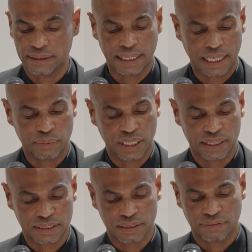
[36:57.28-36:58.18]
that
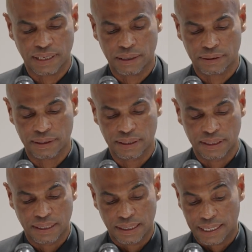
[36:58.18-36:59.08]
emulates the flower.
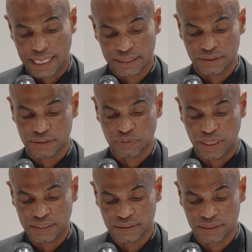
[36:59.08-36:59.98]
Axial
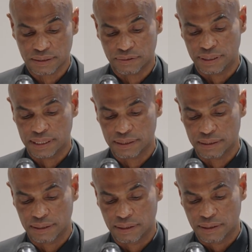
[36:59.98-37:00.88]
spaces are created